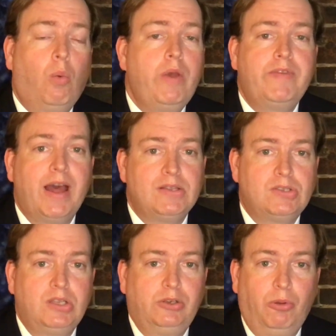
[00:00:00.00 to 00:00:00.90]
We've got
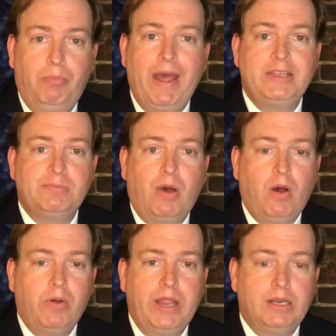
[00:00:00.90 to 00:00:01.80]
Citadel
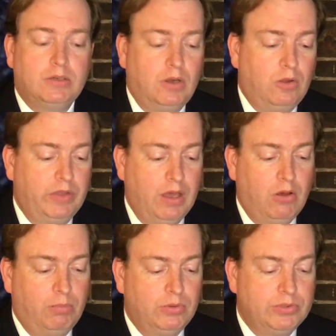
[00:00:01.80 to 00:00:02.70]
baseball here on the
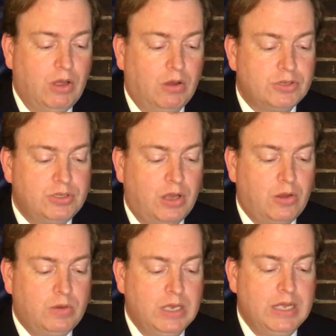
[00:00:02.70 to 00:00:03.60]
All Bulldog
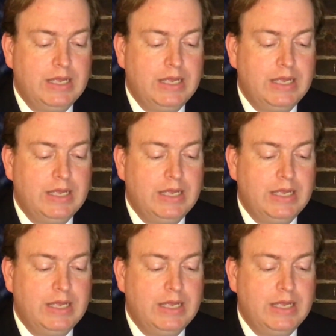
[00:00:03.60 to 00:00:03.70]
Show.